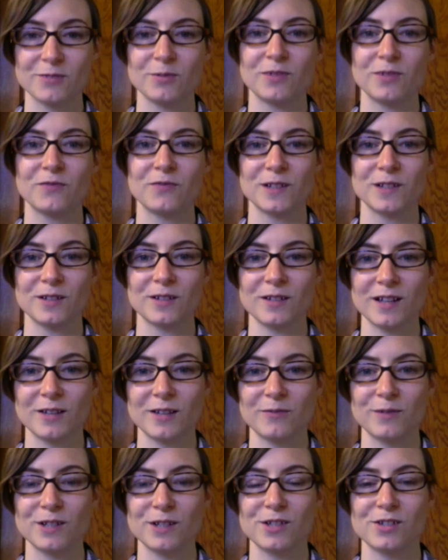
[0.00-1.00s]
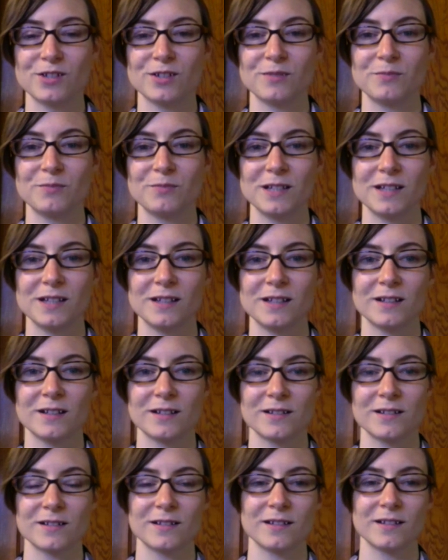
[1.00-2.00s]
We feel like we should be
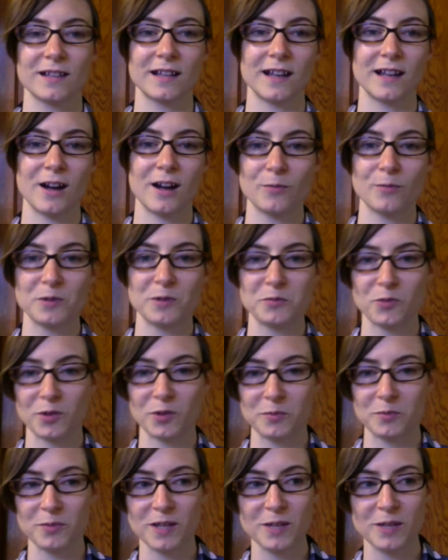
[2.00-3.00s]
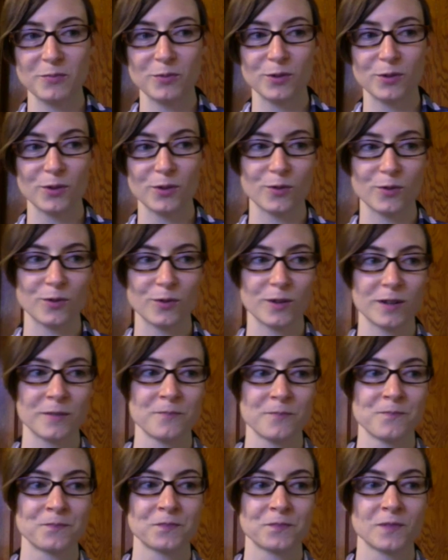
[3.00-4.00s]
like helping more people, or